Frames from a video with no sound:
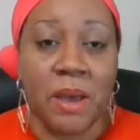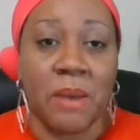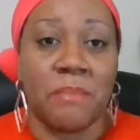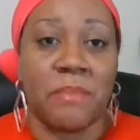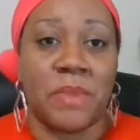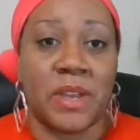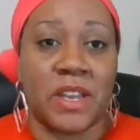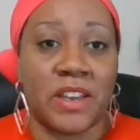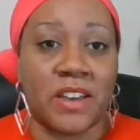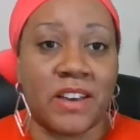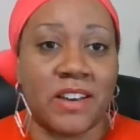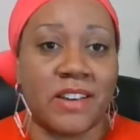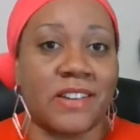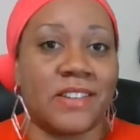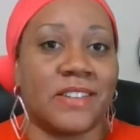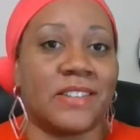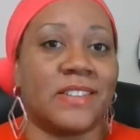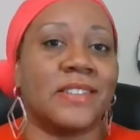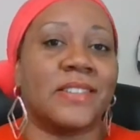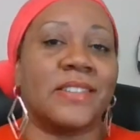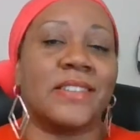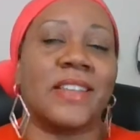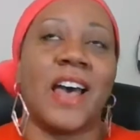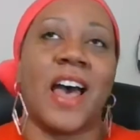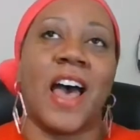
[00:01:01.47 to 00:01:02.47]

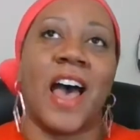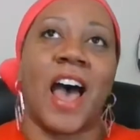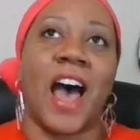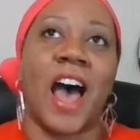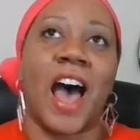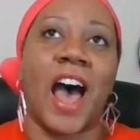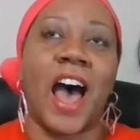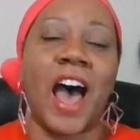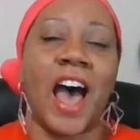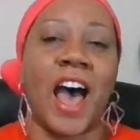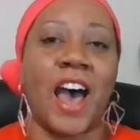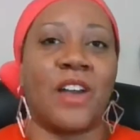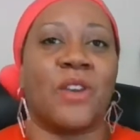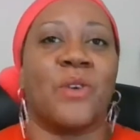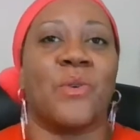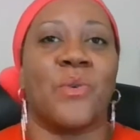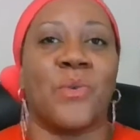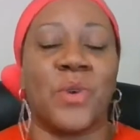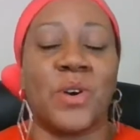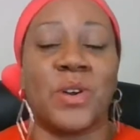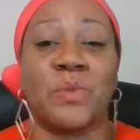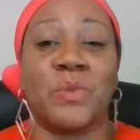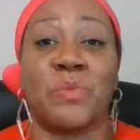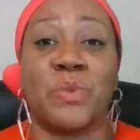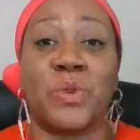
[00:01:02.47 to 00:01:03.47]
because I don't
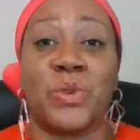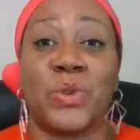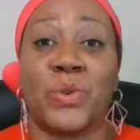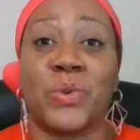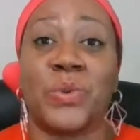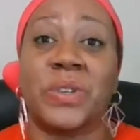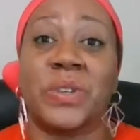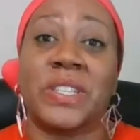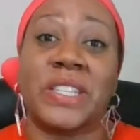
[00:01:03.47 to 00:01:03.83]
want him to do the